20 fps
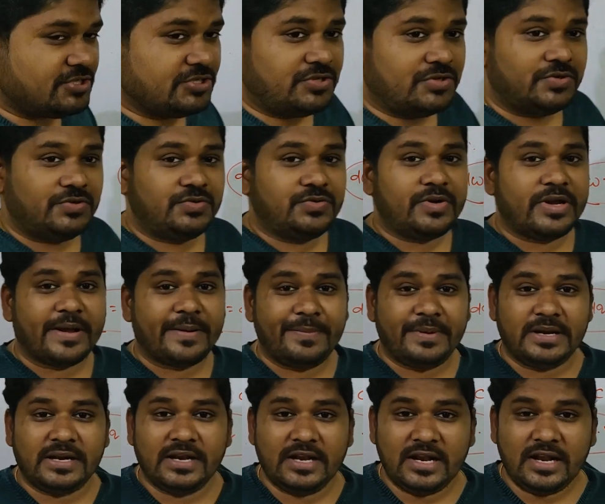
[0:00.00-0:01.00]
0 to
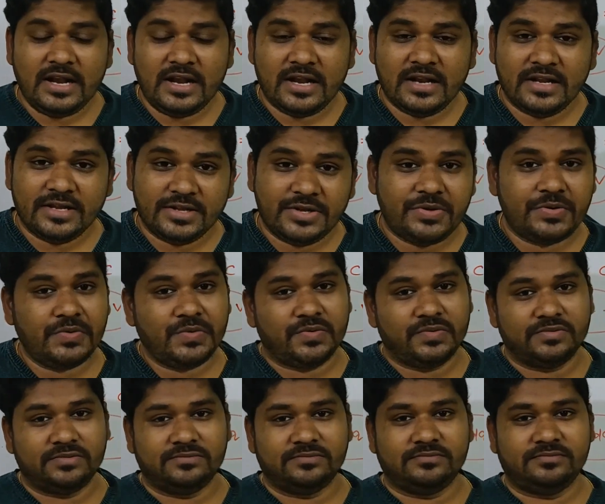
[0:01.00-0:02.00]
capital
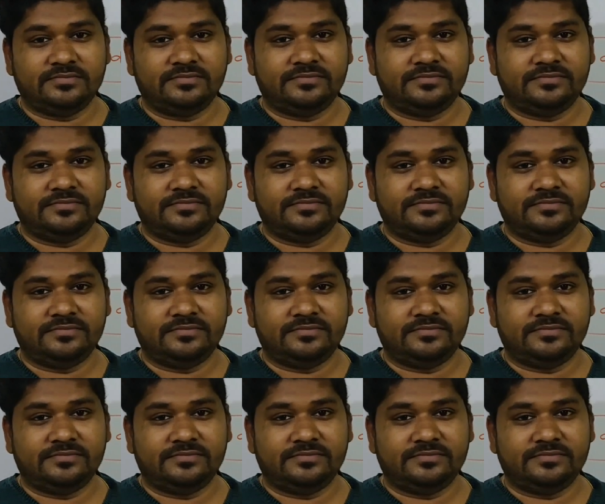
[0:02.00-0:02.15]
Q.